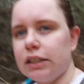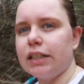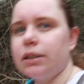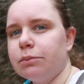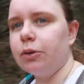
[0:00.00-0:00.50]

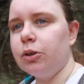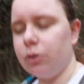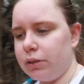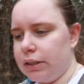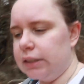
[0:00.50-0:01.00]
take some
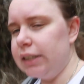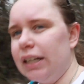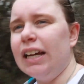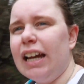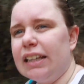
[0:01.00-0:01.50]
photos,
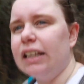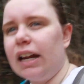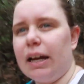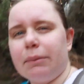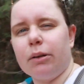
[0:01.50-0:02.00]
and then
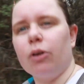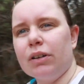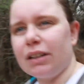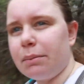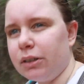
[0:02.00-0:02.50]
I'm going to go
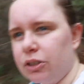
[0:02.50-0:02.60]
into the park